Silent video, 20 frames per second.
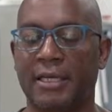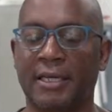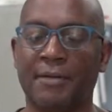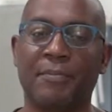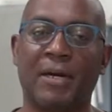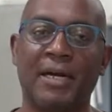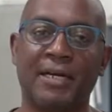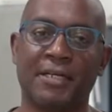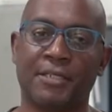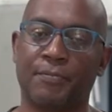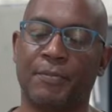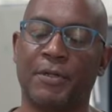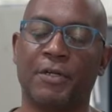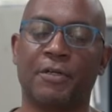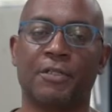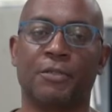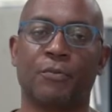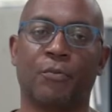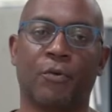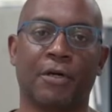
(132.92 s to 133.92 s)
In my
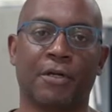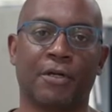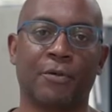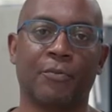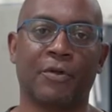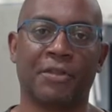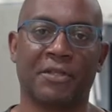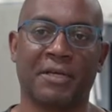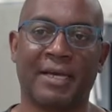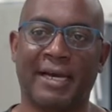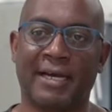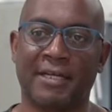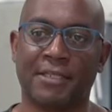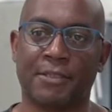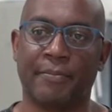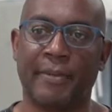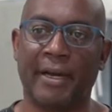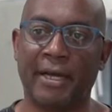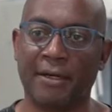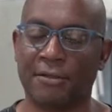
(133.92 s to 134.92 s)
experience working with
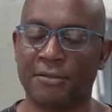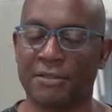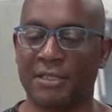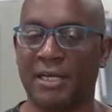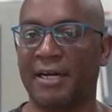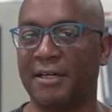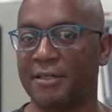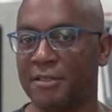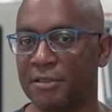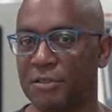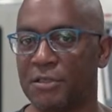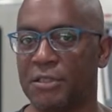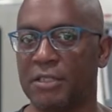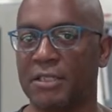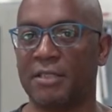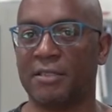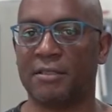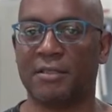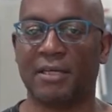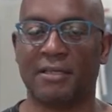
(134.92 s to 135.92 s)
cast metals, I
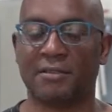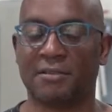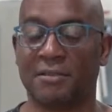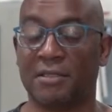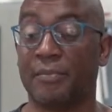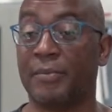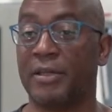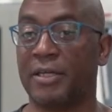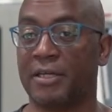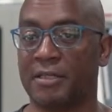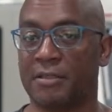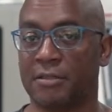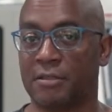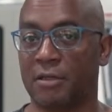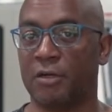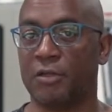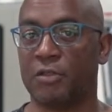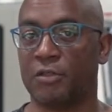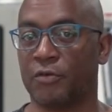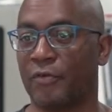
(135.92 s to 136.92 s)
understood some of the
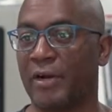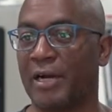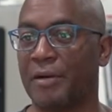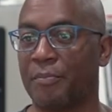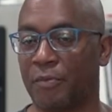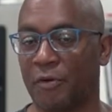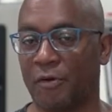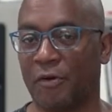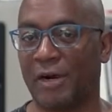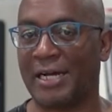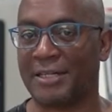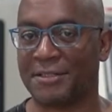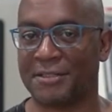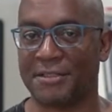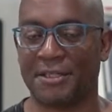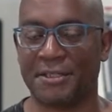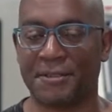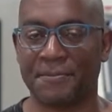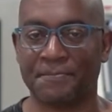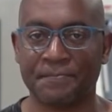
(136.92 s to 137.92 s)
concerns around
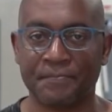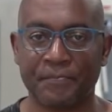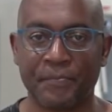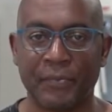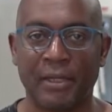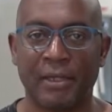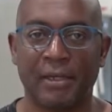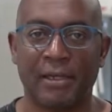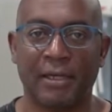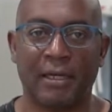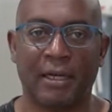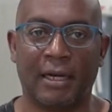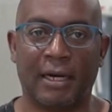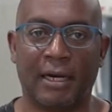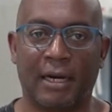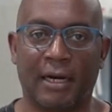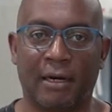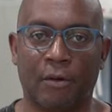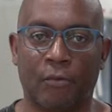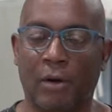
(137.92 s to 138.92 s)
porosity.
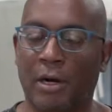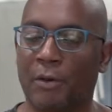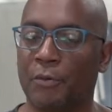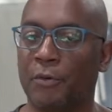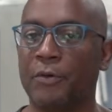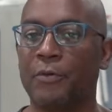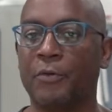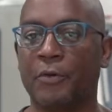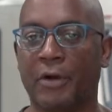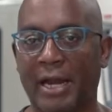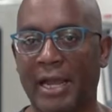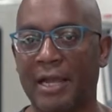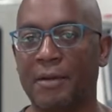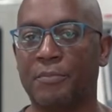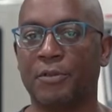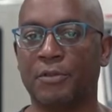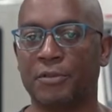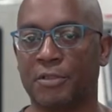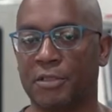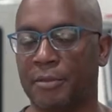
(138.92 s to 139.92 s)
While we were
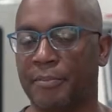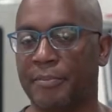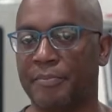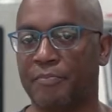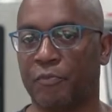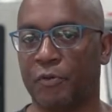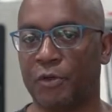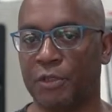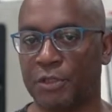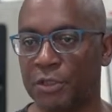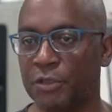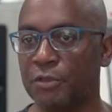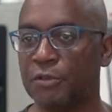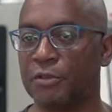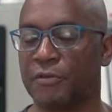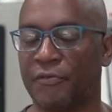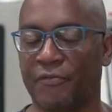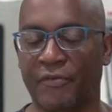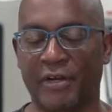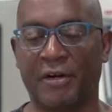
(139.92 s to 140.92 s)
able to
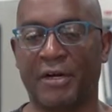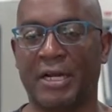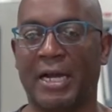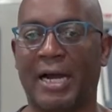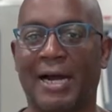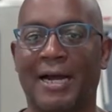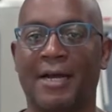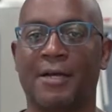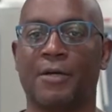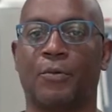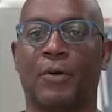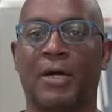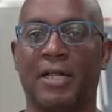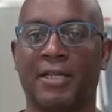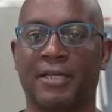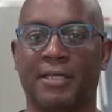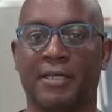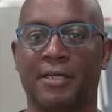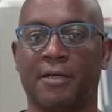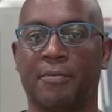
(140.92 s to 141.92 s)
produce very high
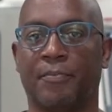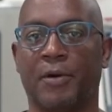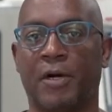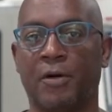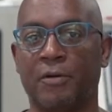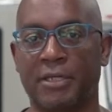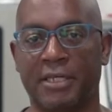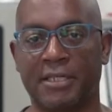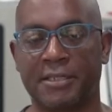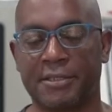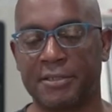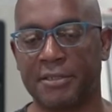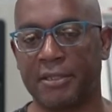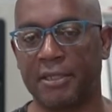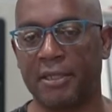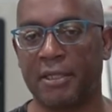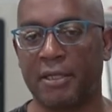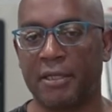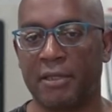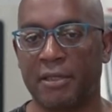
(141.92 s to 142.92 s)
quality components,
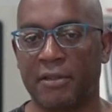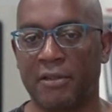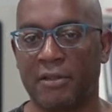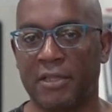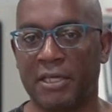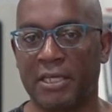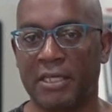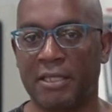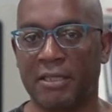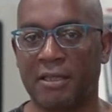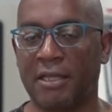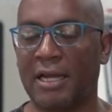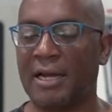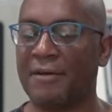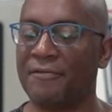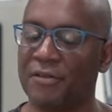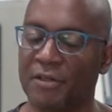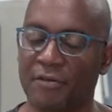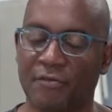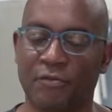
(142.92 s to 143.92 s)
the
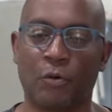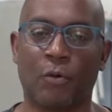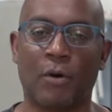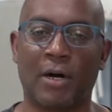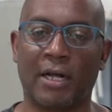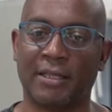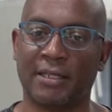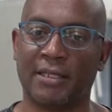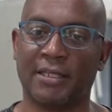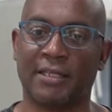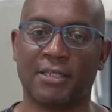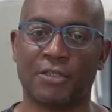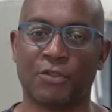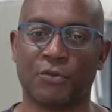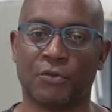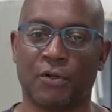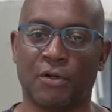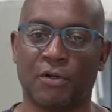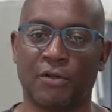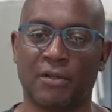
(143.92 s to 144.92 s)
level of quality
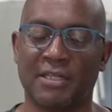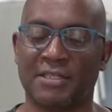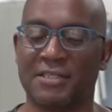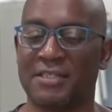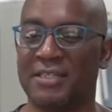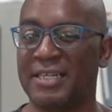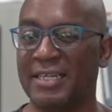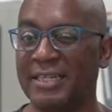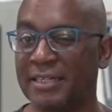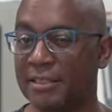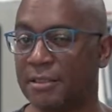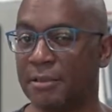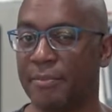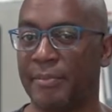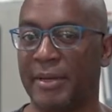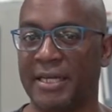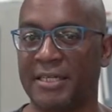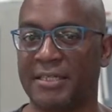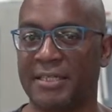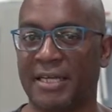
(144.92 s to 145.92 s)
control that's needed to
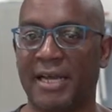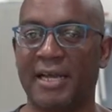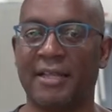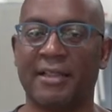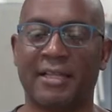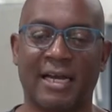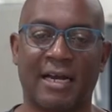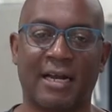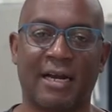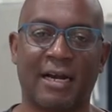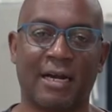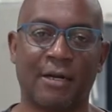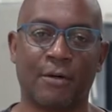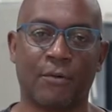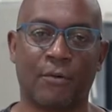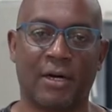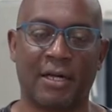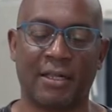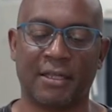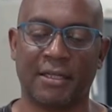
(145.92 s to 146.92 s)
maintain that high
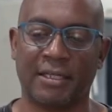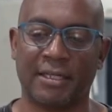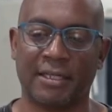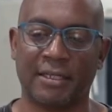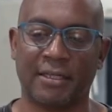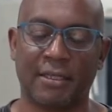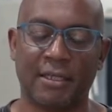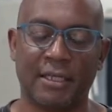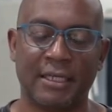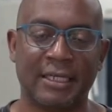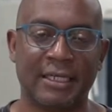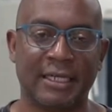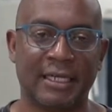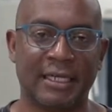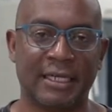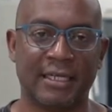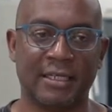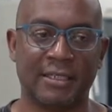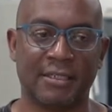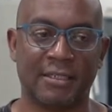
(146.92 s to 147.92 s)
quality
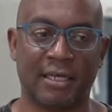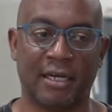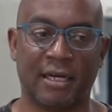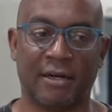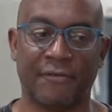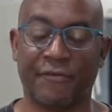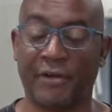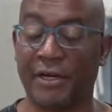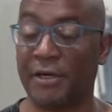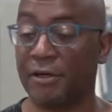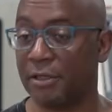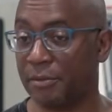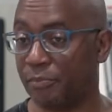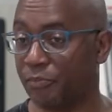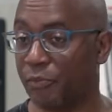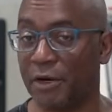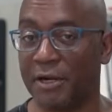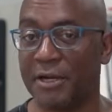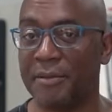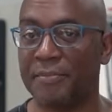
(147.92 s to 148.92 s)
is very
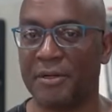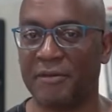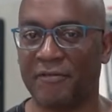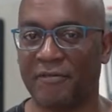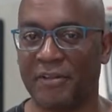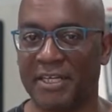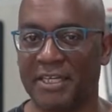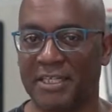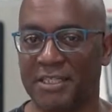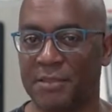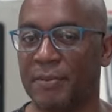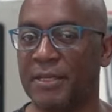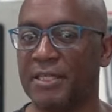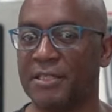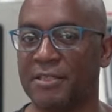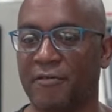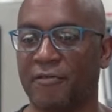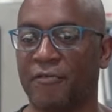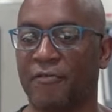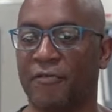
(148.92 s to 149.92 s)
prohibitively
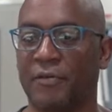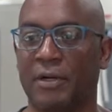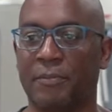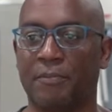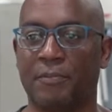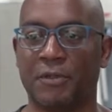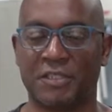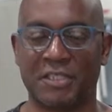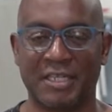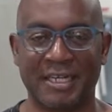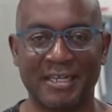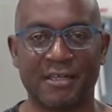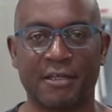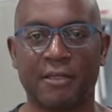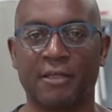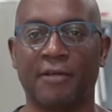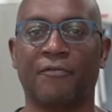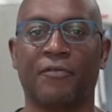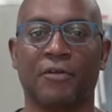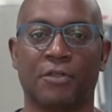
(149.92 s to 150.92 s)
expensive,
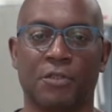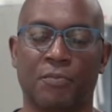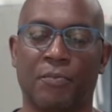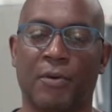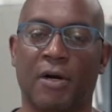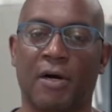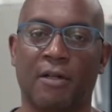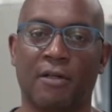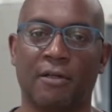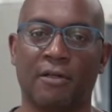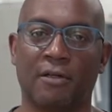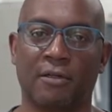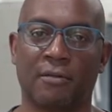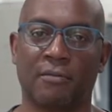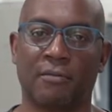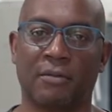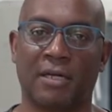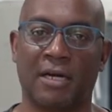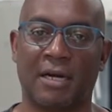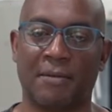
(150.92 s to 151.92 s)
particularly for smaller
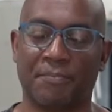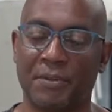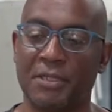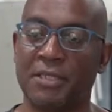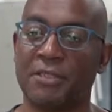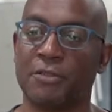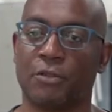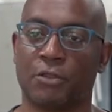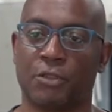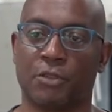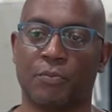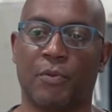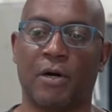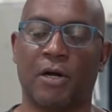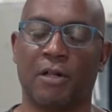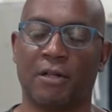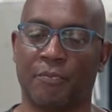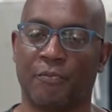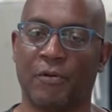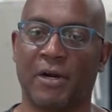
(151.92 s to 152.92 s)
companies or
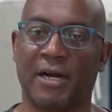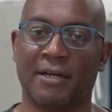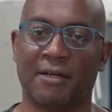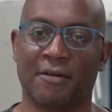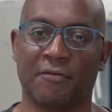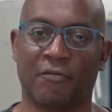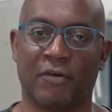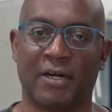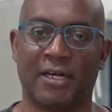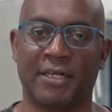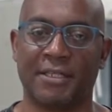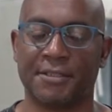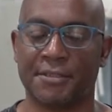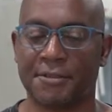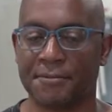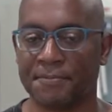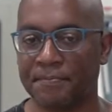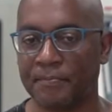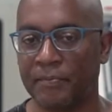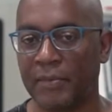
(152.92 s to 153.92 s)
smaller product
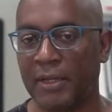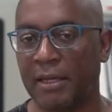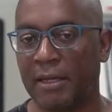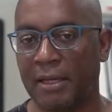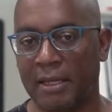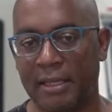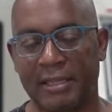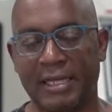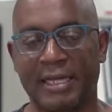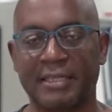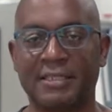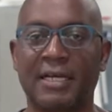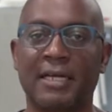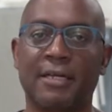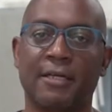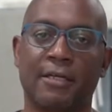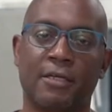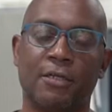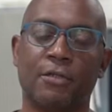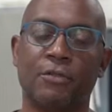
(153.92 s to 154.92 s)
runs. That's had
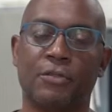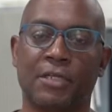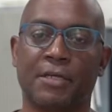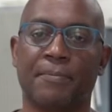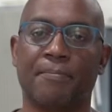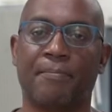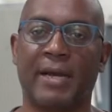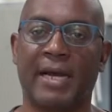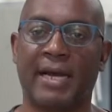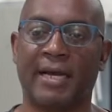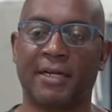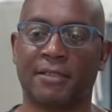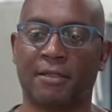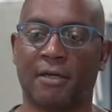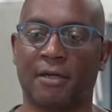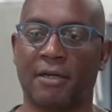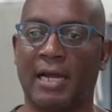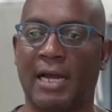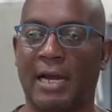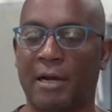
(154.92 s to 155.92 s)
a huge impact
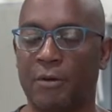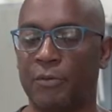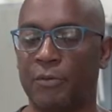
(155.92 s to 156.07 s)
on how